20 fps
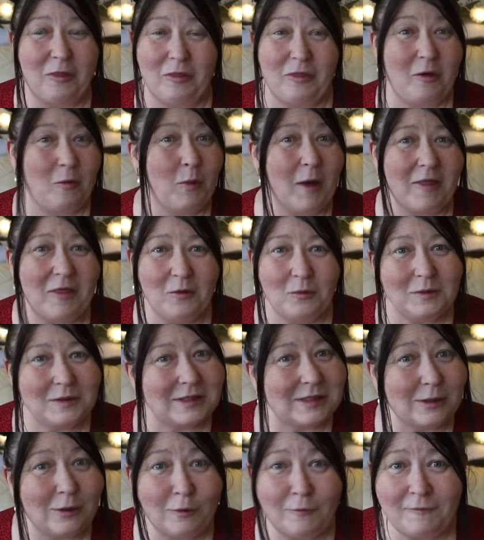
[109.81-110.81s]
The weather
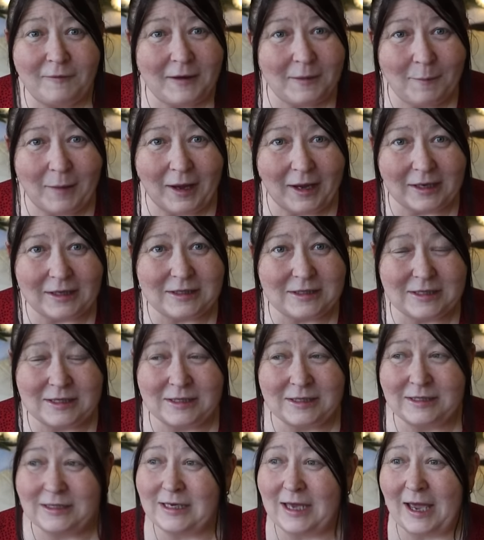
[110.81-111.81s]
was lovely, mind,
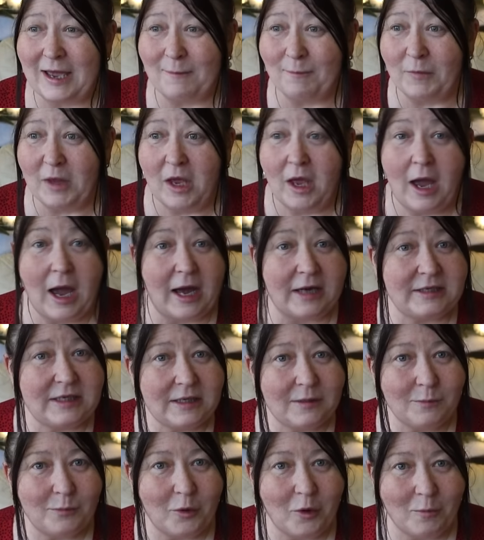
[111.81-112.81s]
and I
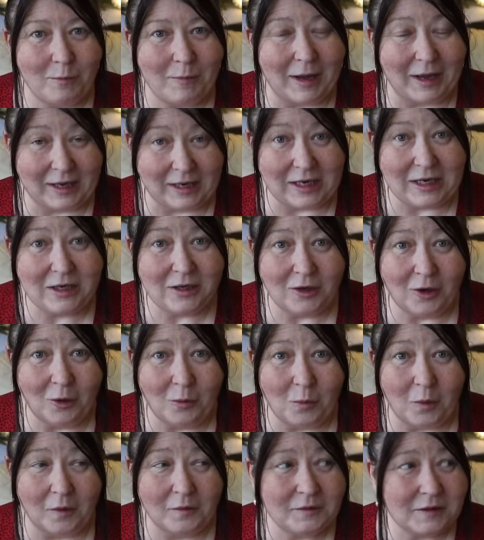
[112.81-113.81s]
didn't put my heating
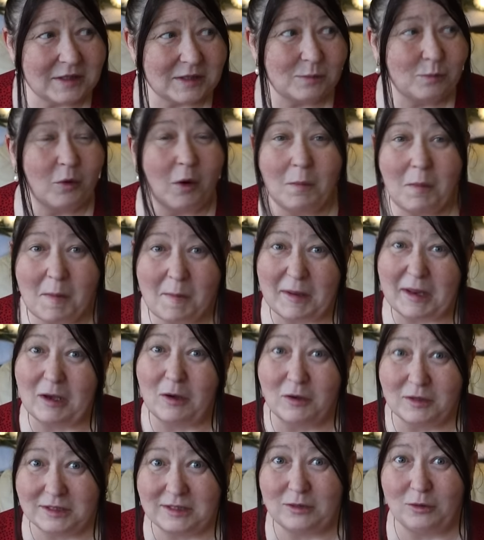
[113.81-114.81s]
on once, probably
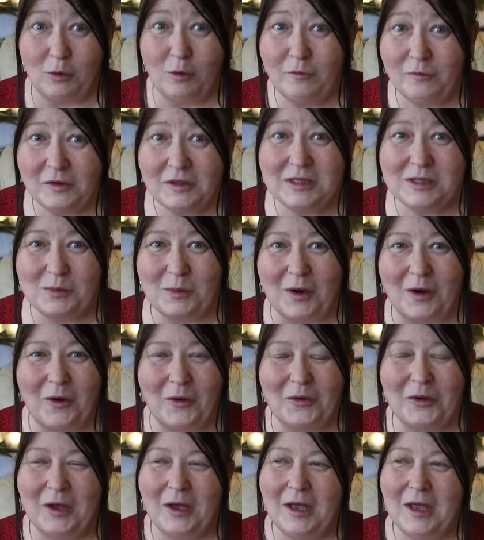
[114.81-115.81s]
because the ovens were
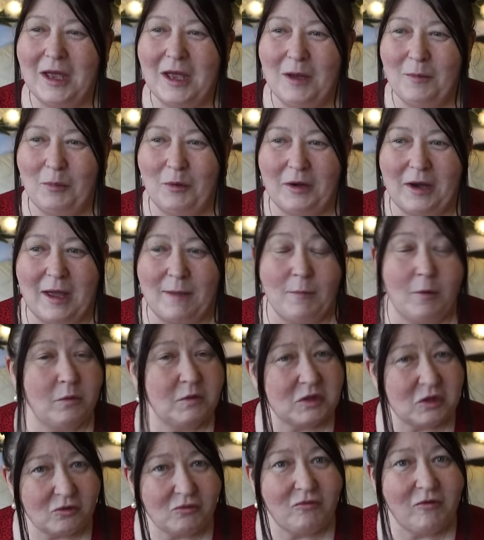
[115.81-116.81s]
on. But it
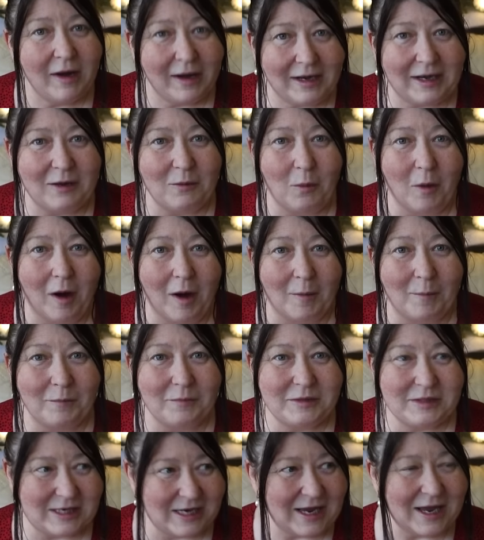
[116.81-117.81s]
was a really
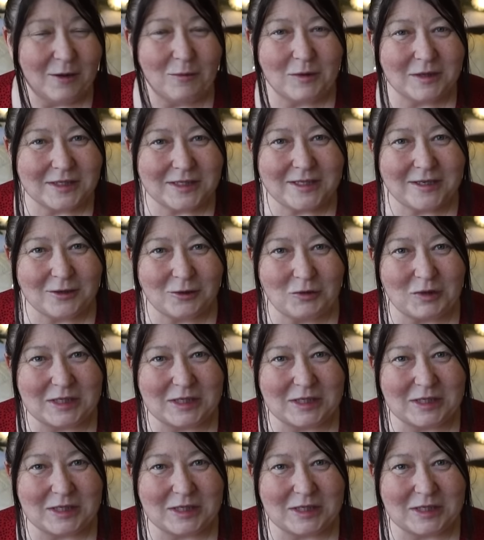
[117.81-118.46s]
warm day, wasn't it?